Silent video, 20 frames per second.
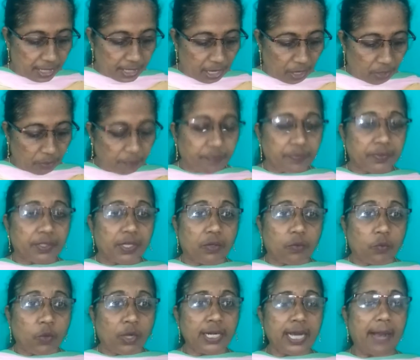Now,
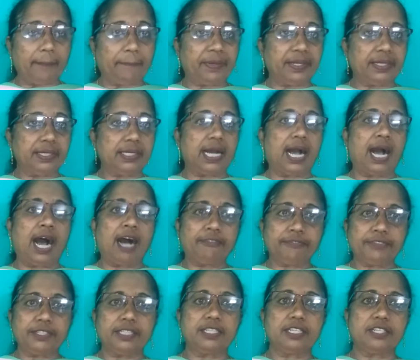what happened
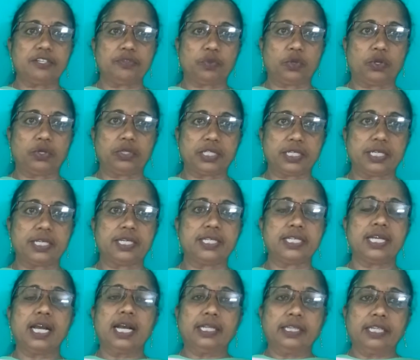after this revolt
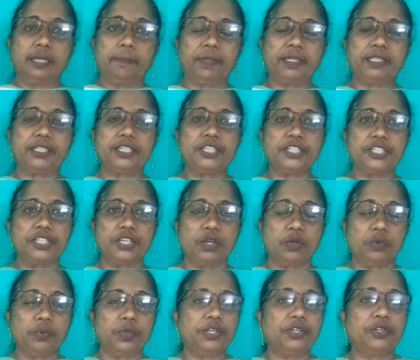is the British
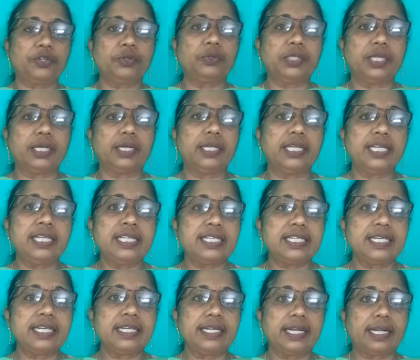withdrew the
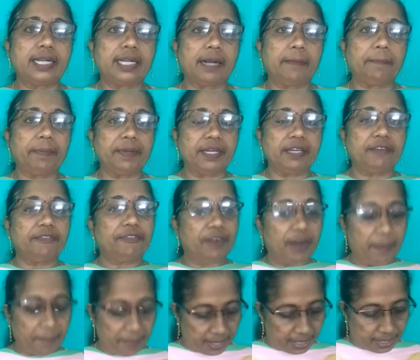East India Company
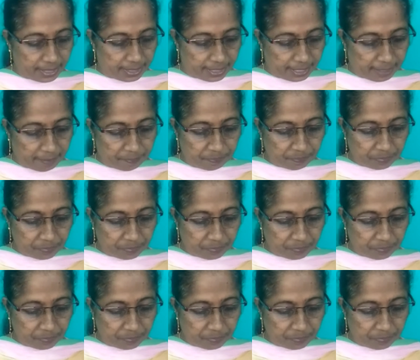from India,